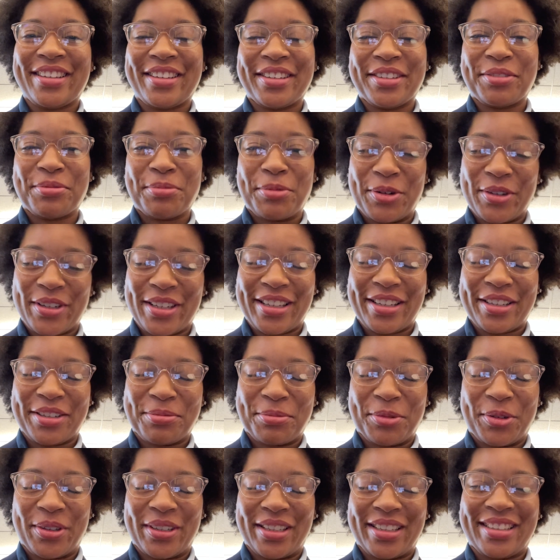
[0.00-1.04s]
Good morning, good
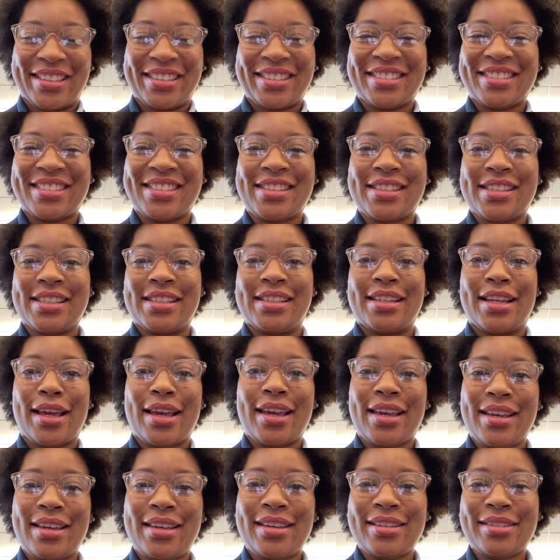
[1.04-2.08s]
morning.
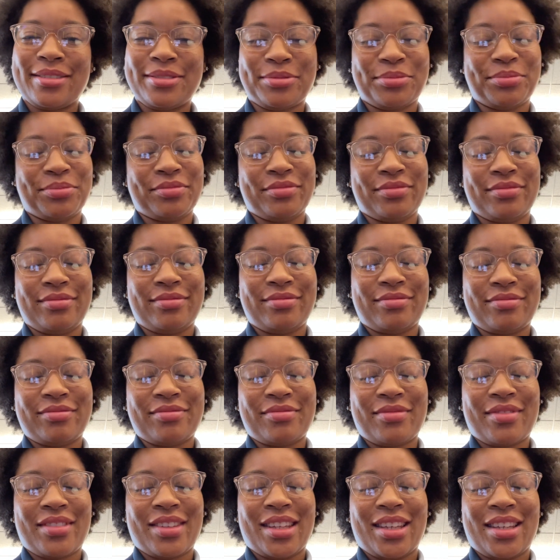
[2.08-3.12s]
Today,
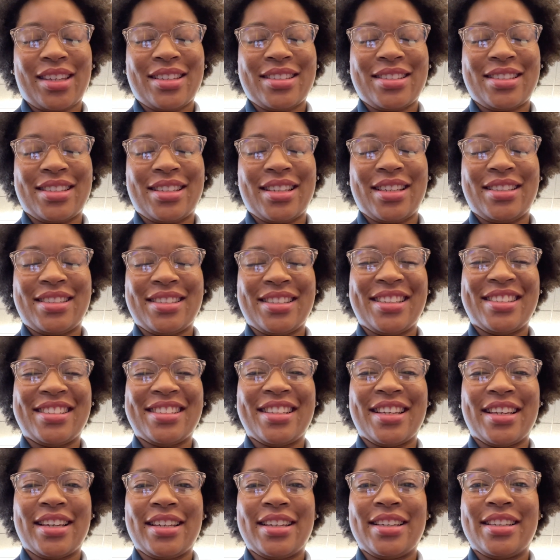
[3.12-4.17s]
today, today,
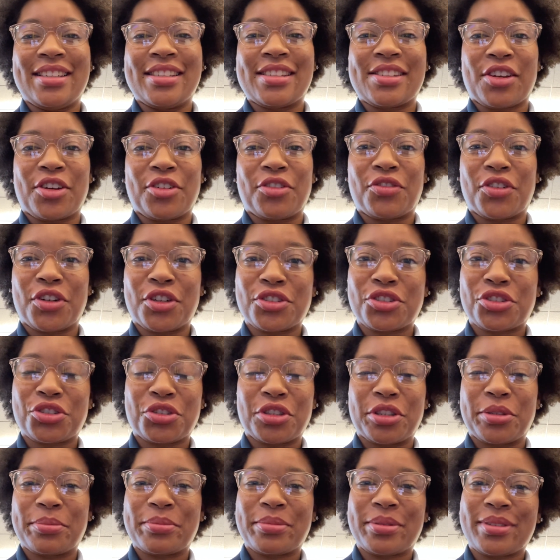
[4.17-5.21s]
today is our first
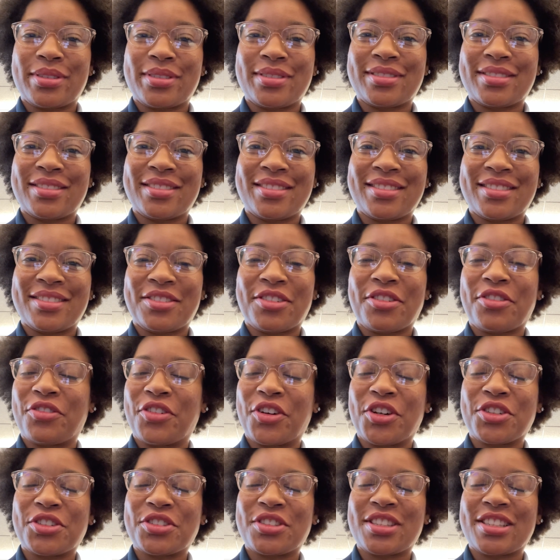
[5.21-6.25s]
trip,
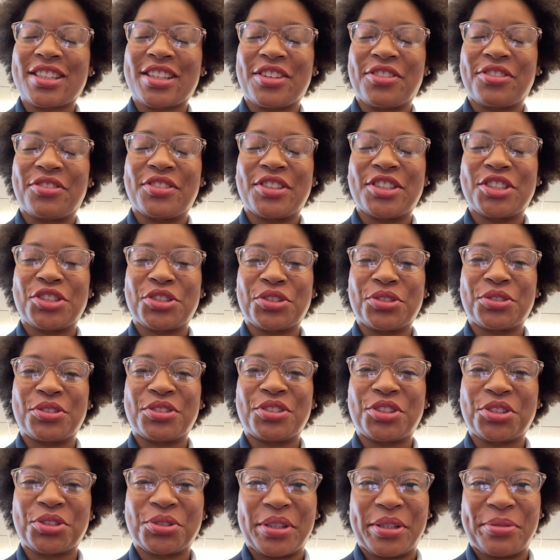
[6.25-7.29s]
first official
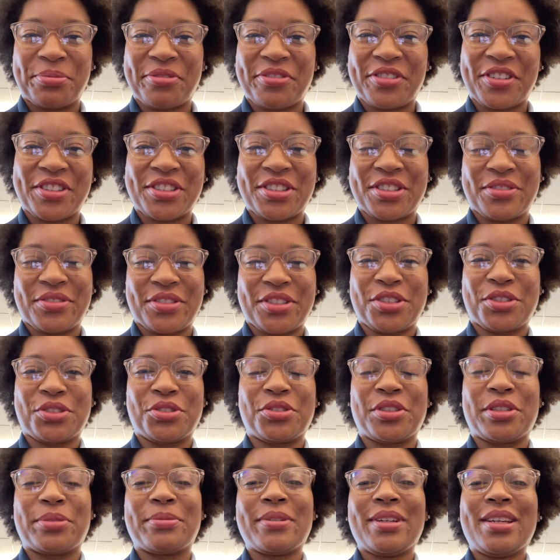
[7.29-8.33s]
trip, first official
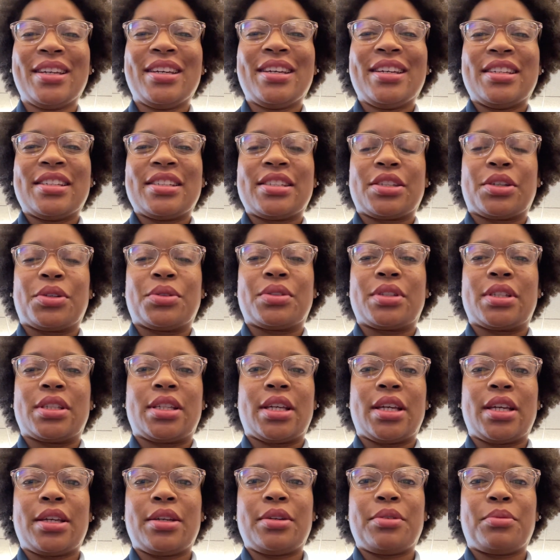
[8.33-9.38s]
trip. So
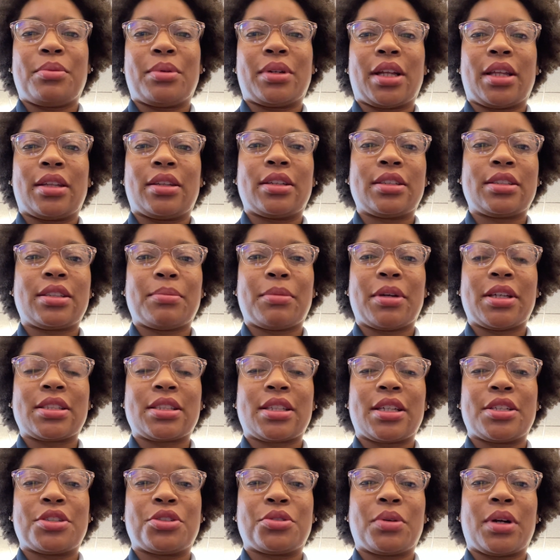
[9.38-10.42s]
today, when I looked at my
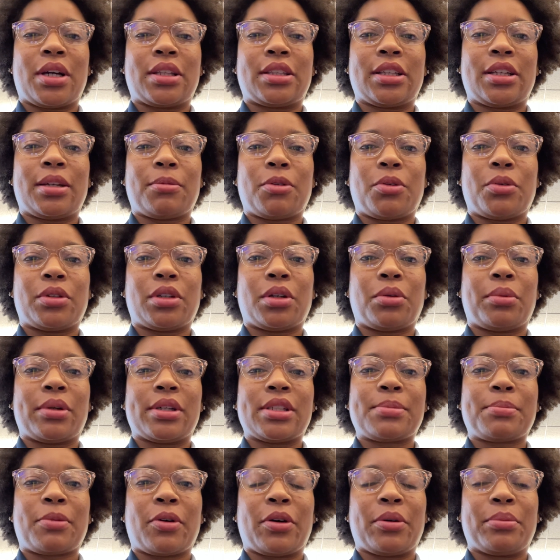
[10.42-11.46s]
schedule, I think I'm going to
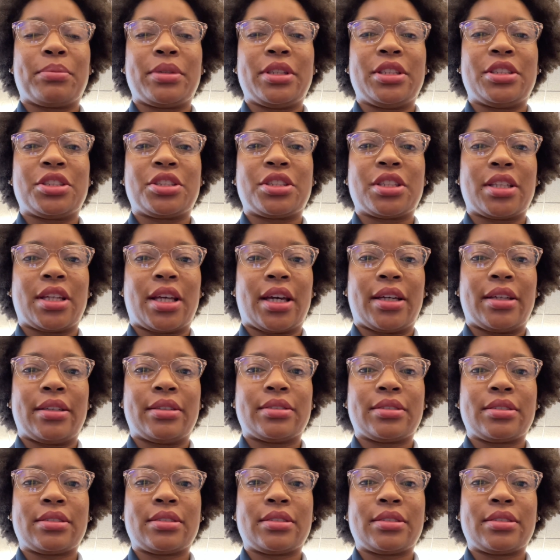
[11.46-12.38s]
West Palm Beach tonight.